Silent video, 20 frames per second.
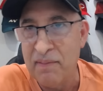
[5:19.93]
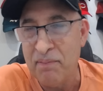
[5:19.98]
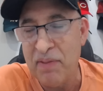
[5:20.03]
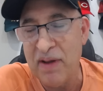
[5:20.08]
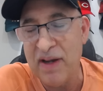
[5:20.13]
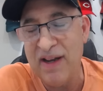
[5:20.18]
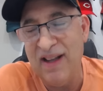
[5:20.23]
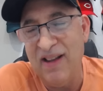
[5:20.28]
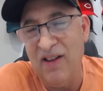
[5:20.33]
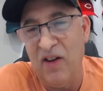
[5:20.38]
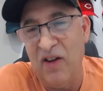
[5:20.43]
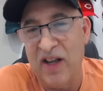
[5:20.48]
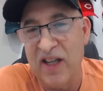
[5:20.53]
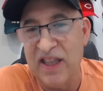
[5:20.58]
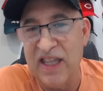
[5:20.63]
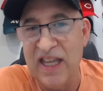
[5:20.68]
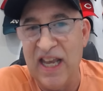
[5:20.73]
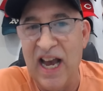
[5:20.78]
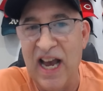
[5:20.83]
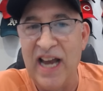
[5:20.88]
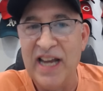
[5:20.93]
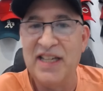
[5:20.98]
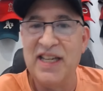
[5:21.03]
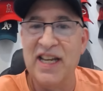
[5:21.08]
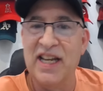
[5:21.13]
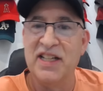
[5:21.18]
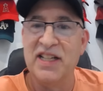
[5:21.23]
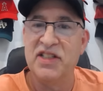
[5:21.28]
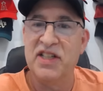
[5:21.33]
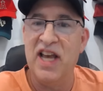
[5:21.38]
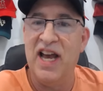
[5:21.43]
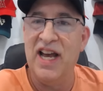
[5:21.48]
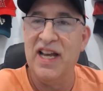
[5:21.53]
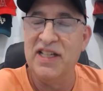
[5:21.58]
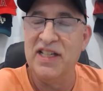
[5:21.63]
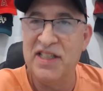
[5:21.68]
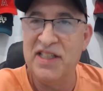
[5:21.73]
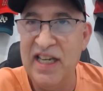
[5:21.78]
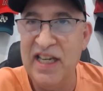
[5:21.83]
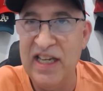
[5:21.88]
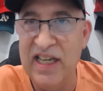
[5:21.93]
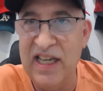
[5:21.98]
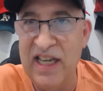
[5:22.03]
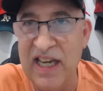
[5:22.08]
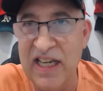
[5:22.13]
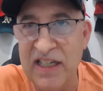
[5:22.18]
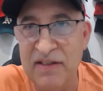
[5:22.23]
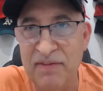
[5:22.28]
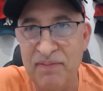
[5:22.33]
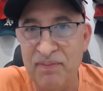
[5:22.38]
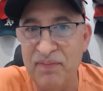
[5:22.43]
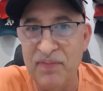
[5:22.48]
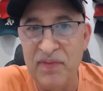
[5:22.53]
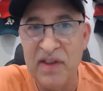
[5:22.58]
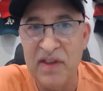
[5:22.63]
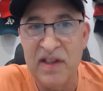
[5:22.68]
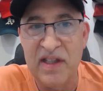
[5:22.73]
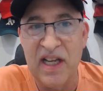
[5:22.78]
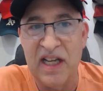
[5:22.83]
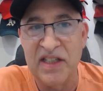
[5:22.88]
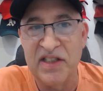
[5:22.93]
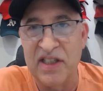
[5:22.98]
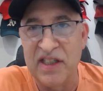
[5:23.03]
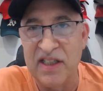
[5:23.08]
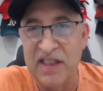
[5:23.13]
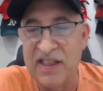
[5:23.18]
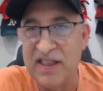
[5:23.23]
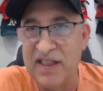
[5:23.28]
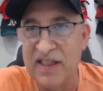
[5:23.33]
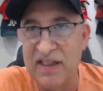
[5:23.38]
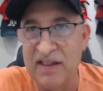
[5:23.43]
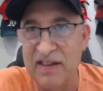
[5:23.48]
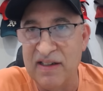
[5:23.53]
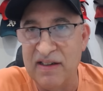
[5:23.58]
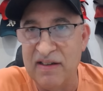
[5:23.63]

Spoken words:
But look at the eye test, guys. He doesn't